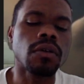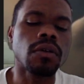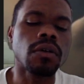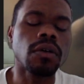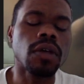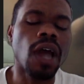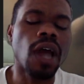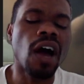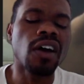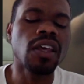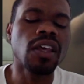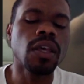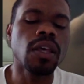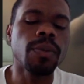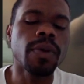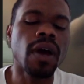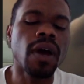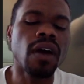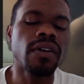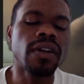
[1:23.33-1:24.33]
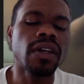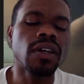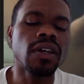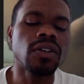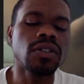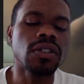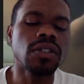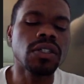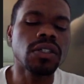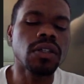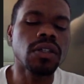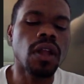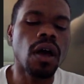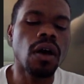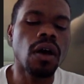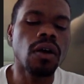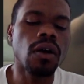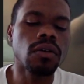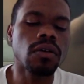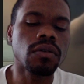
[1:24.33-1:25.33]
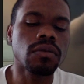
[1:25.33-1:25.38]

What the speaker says: Y'all keep y'all nails this long?